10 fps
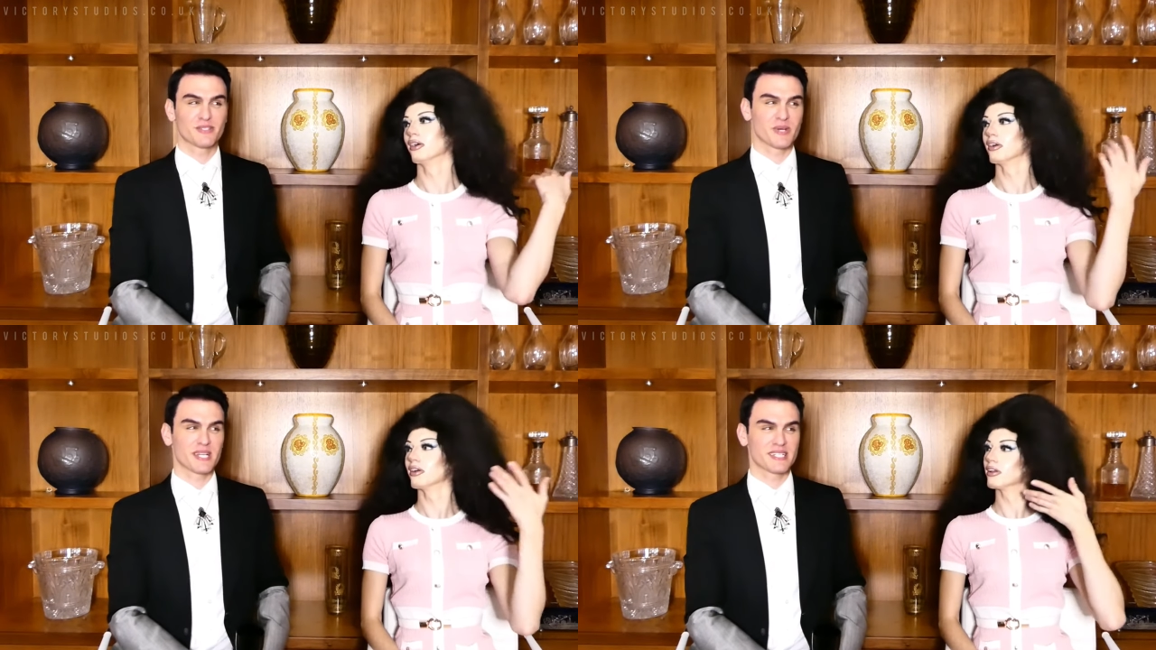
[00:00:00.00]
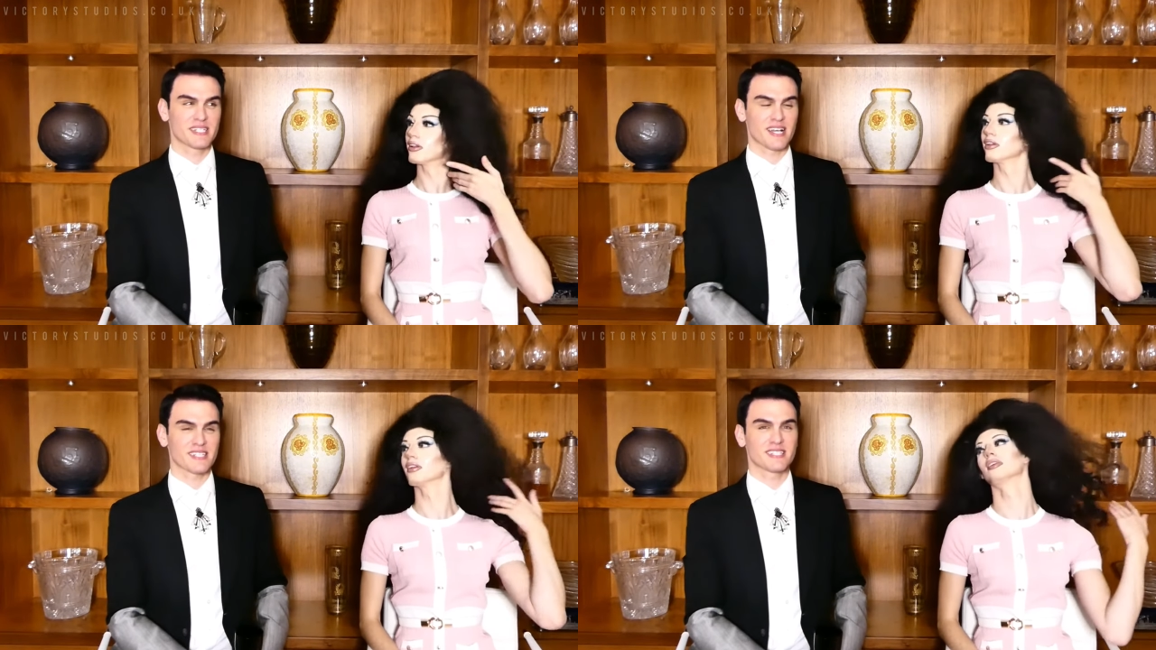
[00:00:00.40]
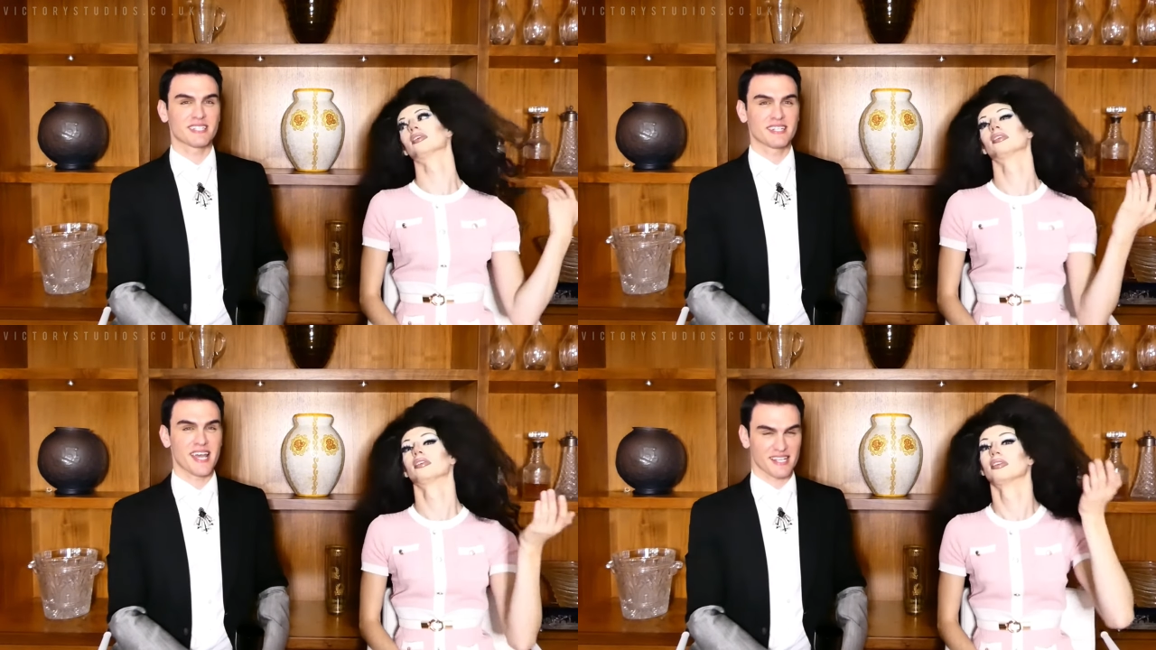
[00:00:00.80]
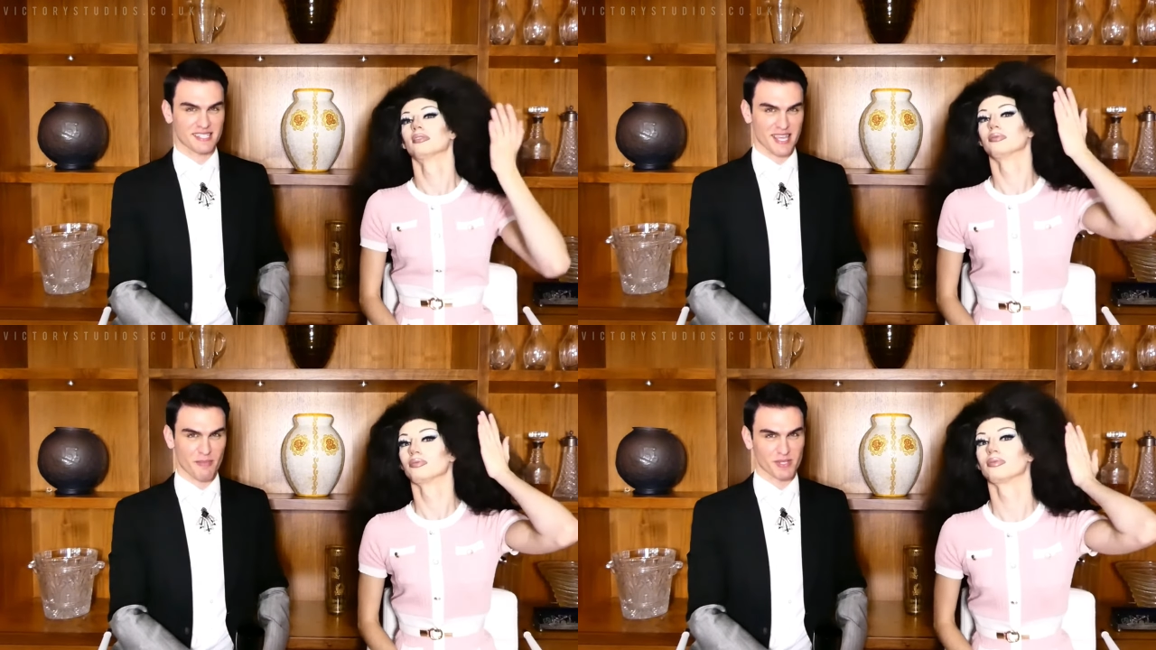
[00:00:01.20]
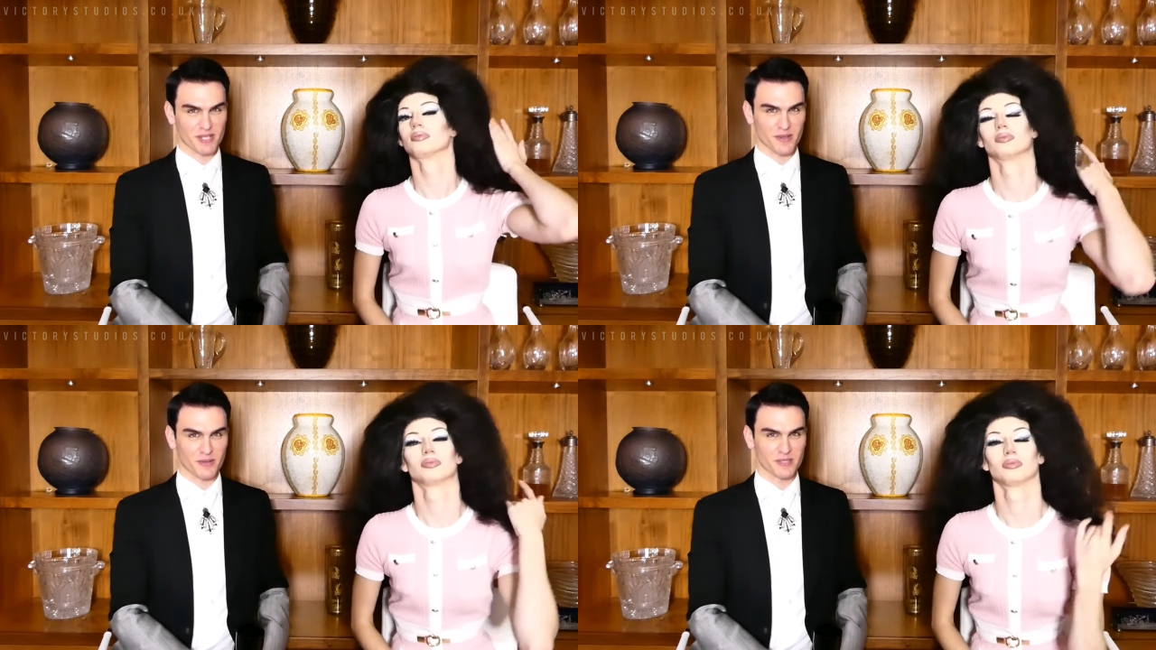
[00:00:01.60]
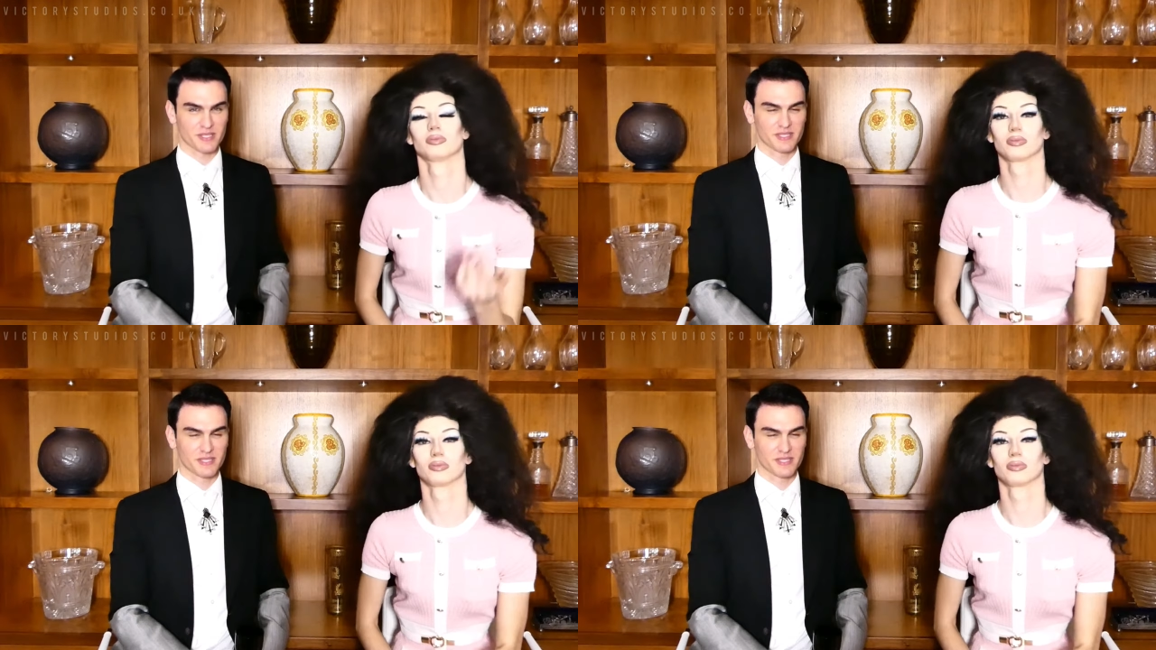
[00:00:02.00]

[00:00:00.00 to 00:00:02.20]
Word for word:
Speaker 1: join us next episode